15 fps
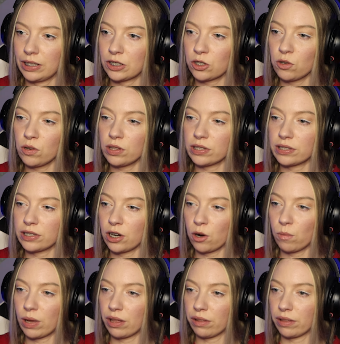Let's go to the
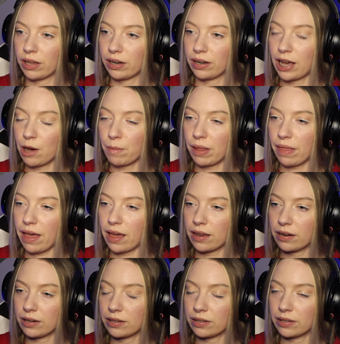stairwell then. How about
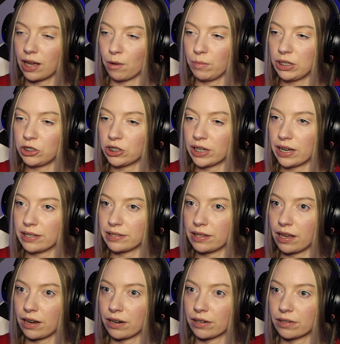that? I'll meet you guys
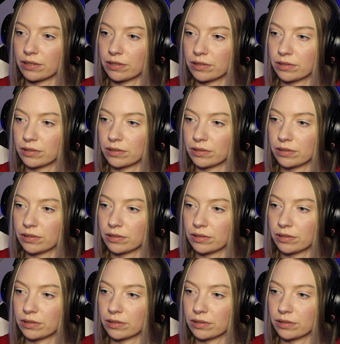there.